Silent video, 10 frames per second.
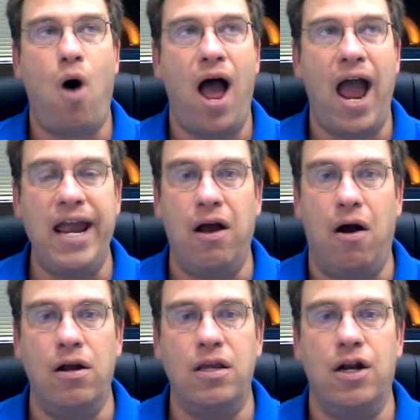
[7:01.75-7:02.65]
Why,
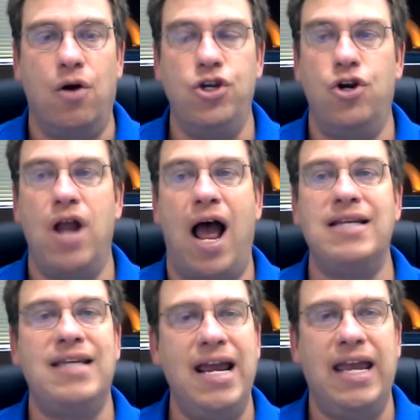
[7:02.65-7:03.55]
you're
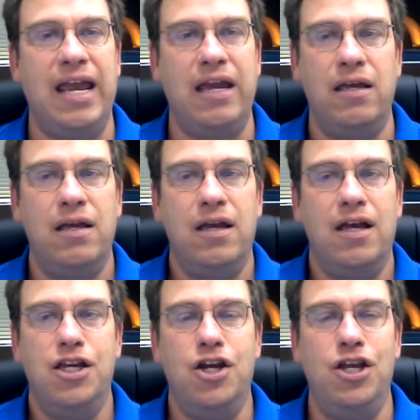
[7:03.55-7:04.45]
not taking,
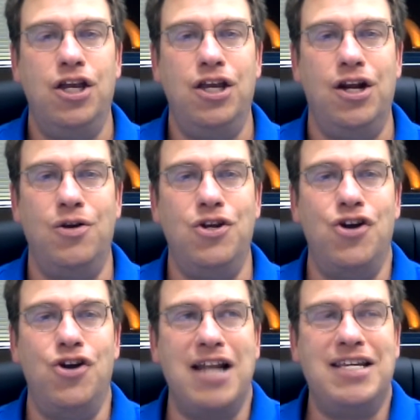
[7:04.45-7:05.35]

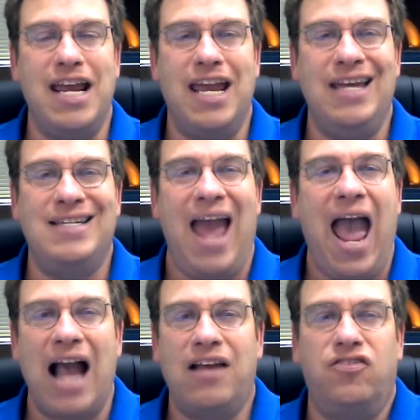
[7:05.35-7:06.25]
you're not taking
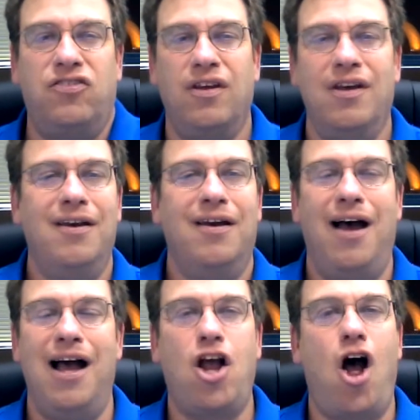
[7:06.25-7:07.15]
tax
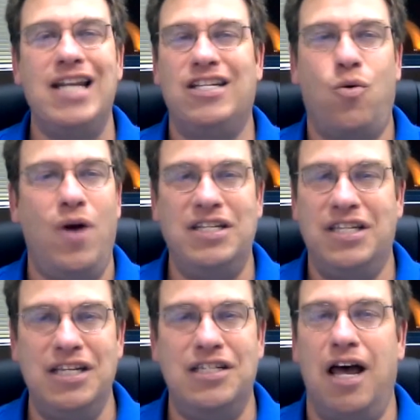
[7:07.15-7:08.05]

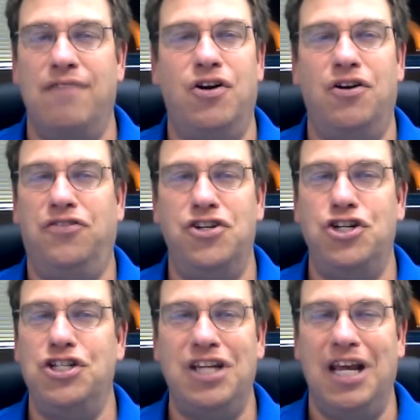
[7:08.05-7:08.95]
consequences of your decisions.